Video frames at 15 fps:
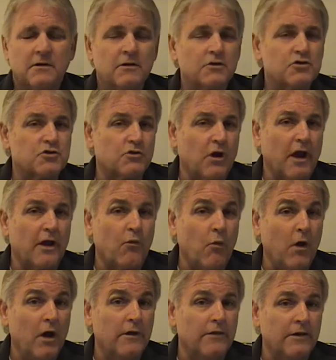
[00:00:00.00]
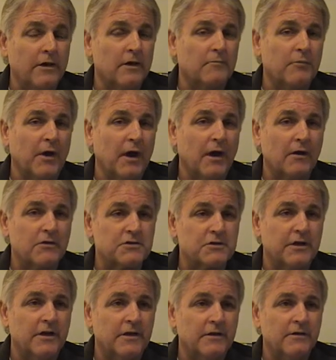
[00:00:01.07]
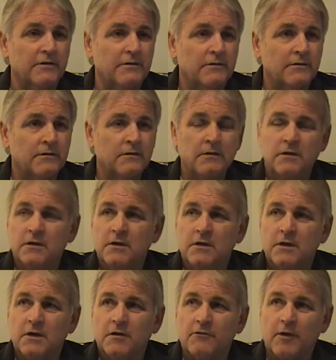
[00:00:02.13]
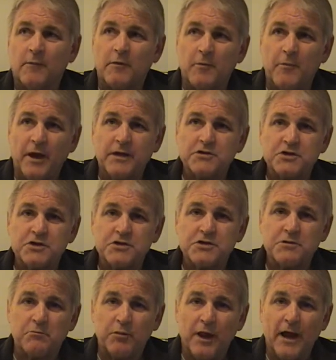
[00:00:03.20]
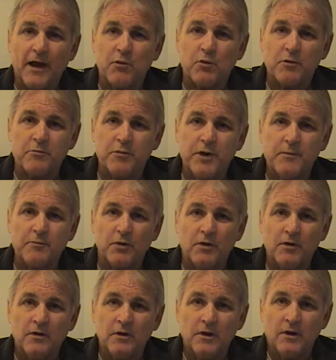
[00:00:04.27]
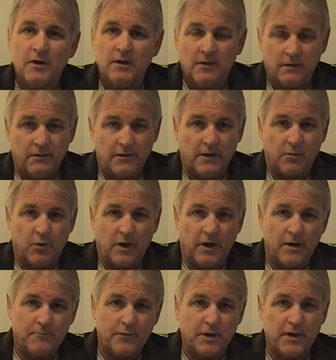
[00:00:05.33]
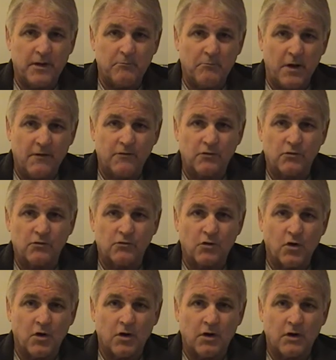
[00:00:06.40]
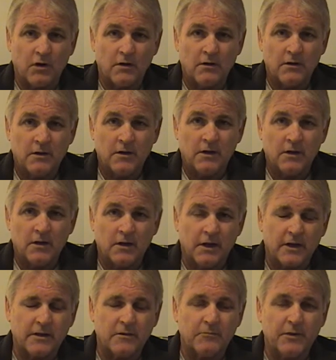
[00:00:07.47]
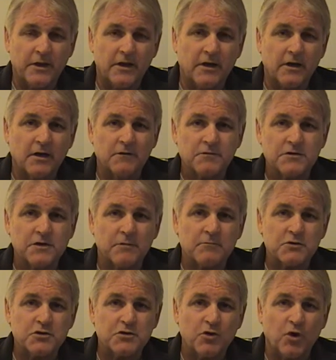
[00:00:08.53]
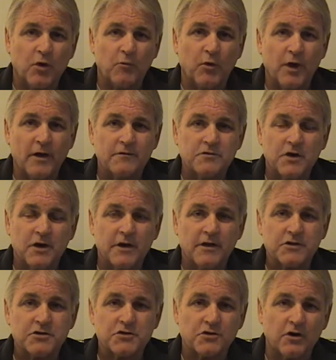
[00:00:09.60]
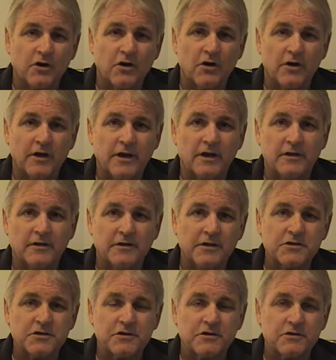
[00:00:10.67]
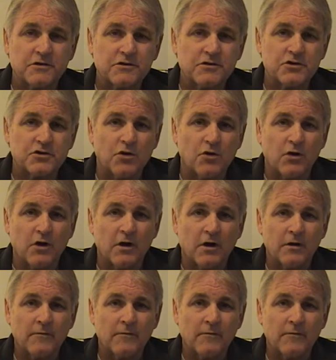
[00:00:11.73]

"Strike one," the umpire said. From the benches, black with people, there went up a muffled roar, like the beating of some storm waves on a stern and distant shore.